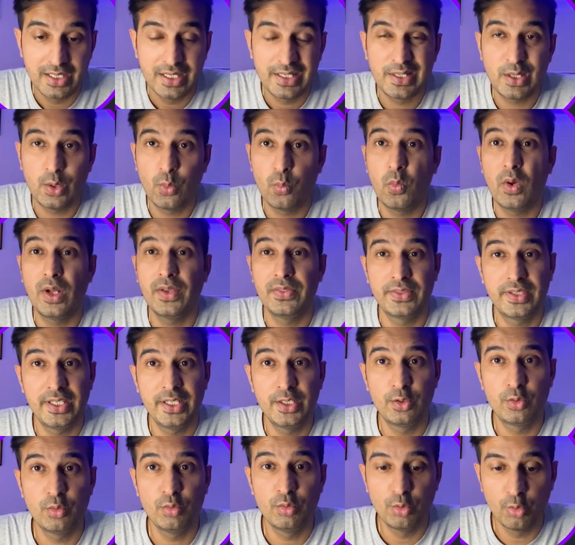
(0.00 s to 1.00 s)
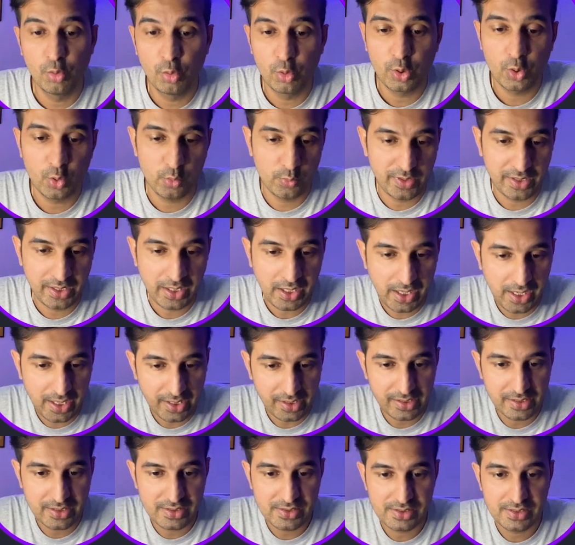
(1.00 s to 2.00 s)
Now, one thing to note over here
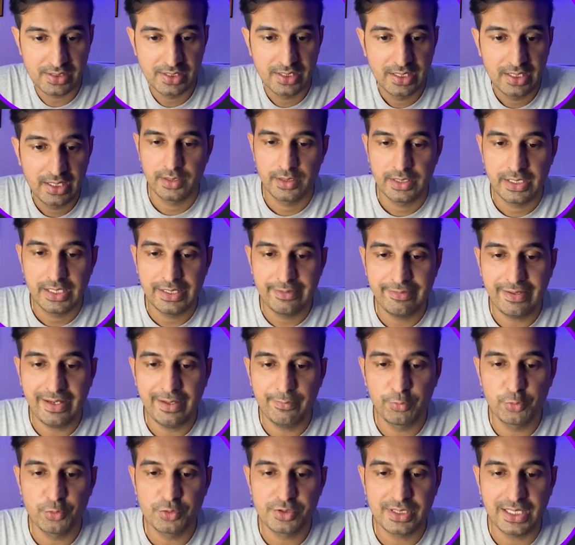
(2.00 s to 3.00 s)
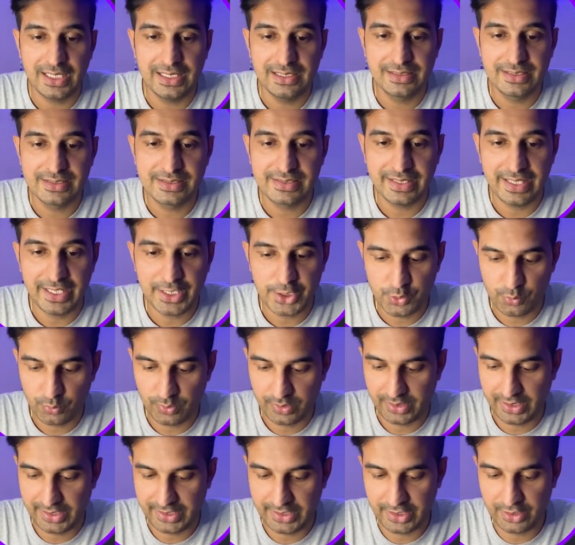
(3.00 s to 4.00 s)
is, if I have to style this
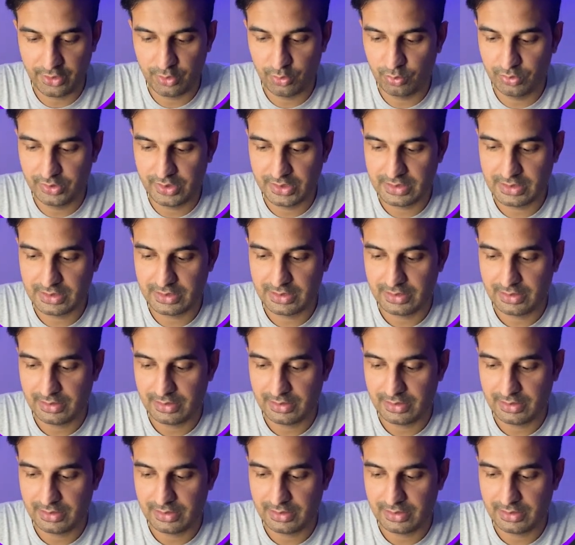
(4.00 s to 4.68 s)
H1, I can do this.